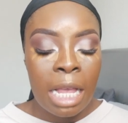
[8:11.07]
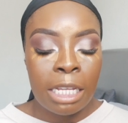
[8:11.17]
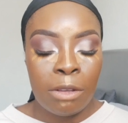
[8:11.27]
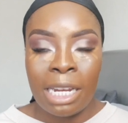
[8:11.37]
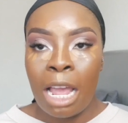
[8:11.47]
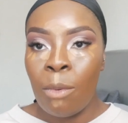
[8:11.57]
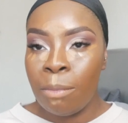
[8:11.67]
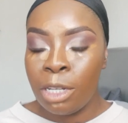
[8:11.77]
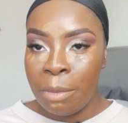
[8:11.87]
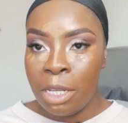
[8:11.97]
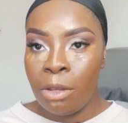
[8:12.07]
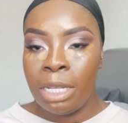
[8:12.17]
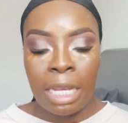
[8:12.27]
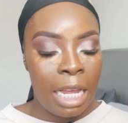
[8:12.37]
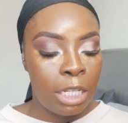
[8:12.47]
So today what I'm gonna be
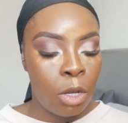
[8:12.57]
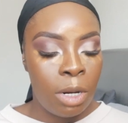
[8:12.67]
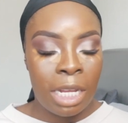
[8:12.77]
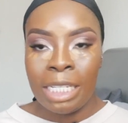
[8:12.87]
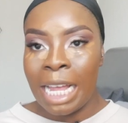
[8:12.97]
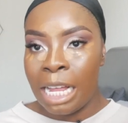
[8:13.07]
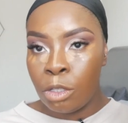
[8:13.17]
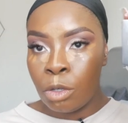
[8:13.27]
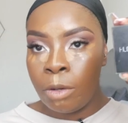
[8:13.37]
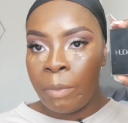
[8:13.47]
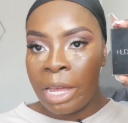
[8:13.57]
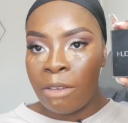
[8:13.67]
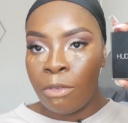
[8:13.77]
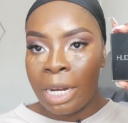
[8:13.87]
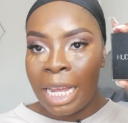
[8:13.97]
using is Huda's Tantor, and
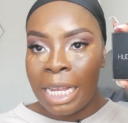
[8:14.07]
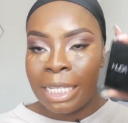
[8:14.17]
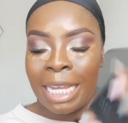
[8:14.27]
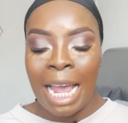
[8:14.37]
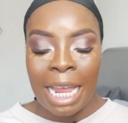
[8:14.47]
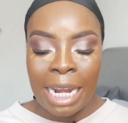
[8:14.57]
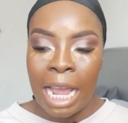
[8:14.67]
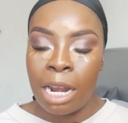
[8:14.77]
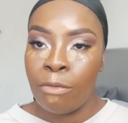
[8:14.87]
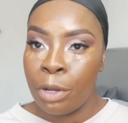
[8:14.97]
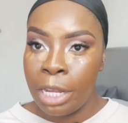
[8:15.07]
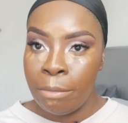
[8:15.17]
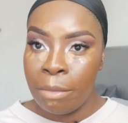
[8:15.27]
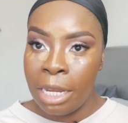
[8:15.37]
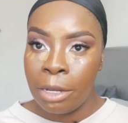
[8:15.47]
I've got it in tan and I've got it
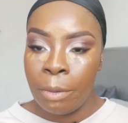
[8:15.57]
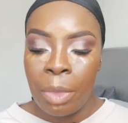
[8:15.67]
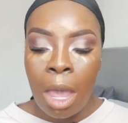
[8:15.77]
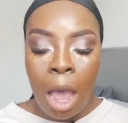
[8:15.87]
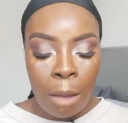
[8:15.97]
in medium.